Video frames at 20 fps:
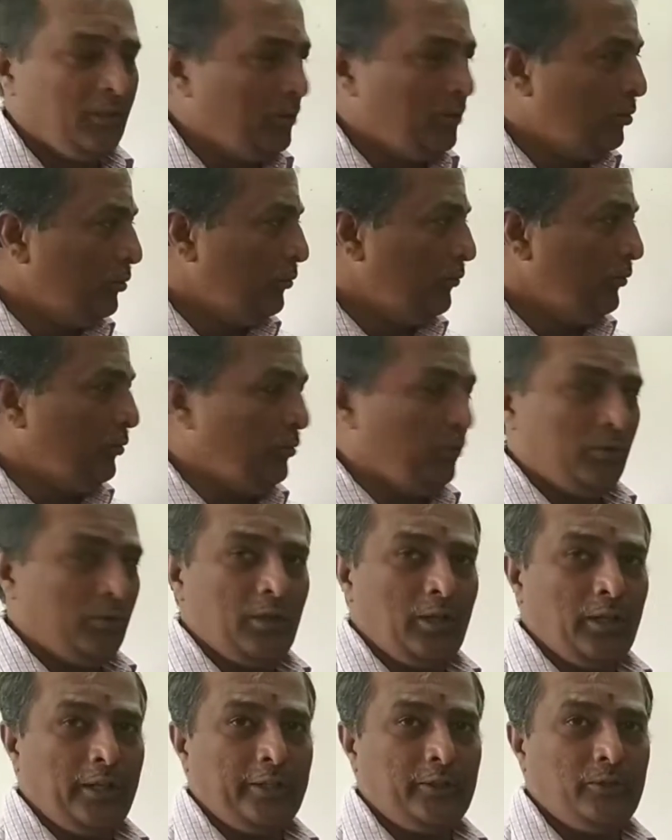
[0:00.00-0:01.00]
we would
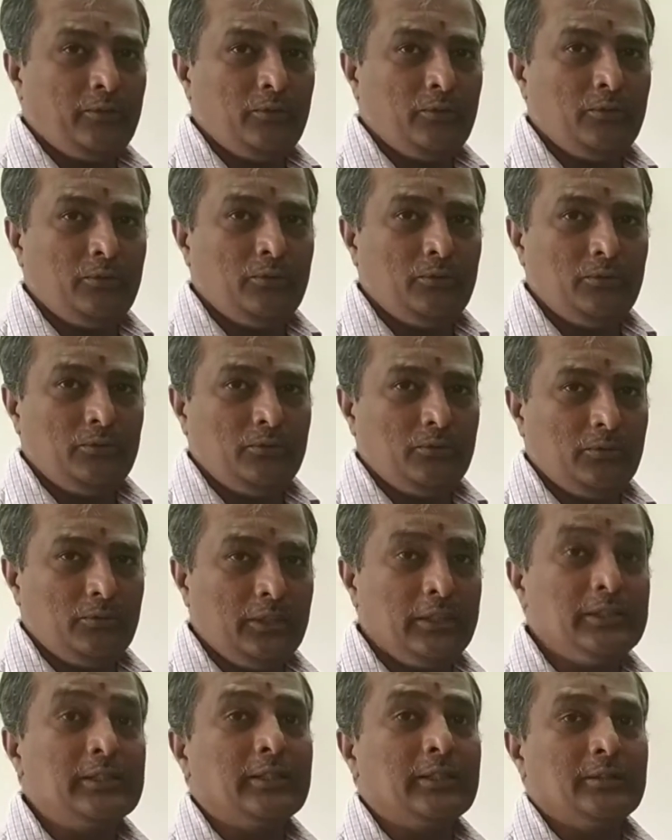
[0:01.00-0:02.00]
like to
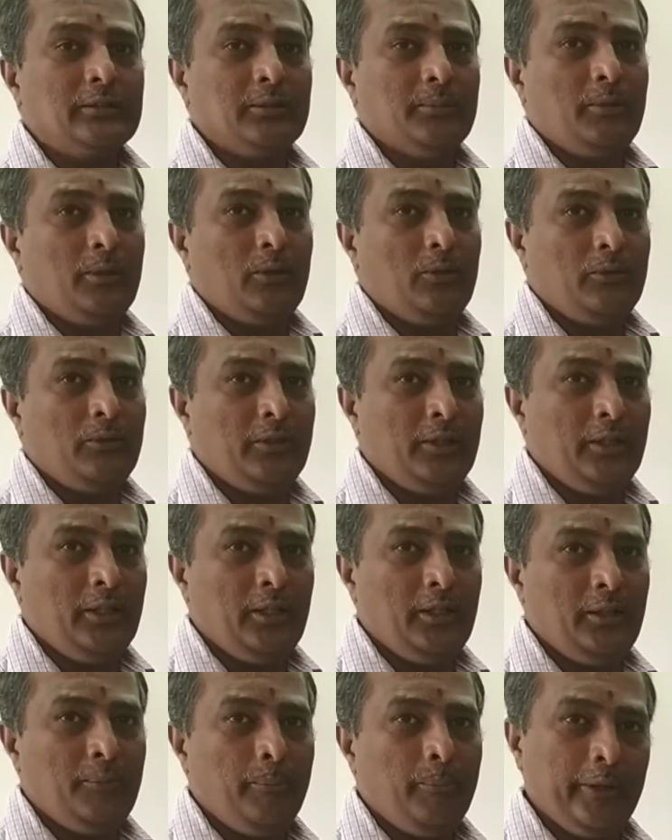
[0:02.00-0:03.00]
discuss about the
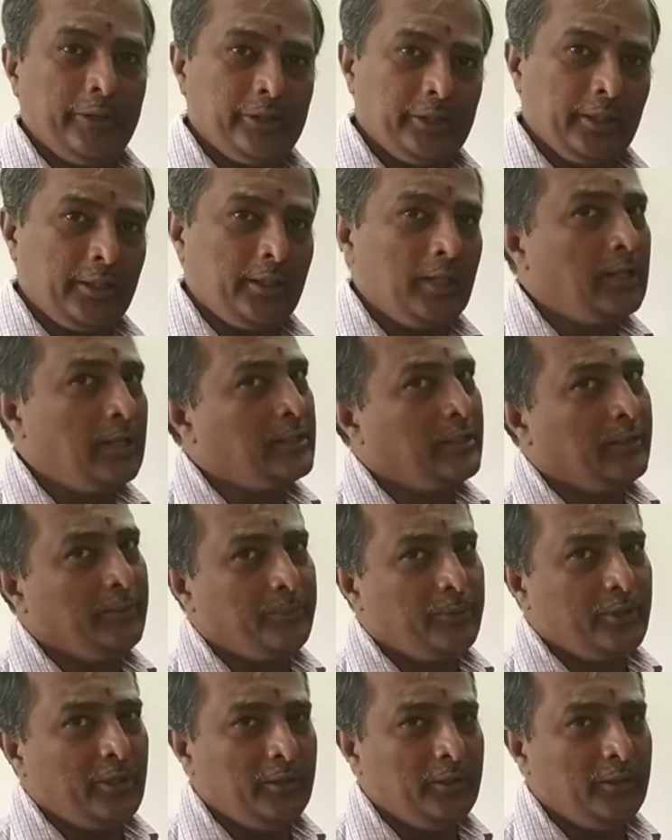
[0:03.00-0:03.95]
basic concept.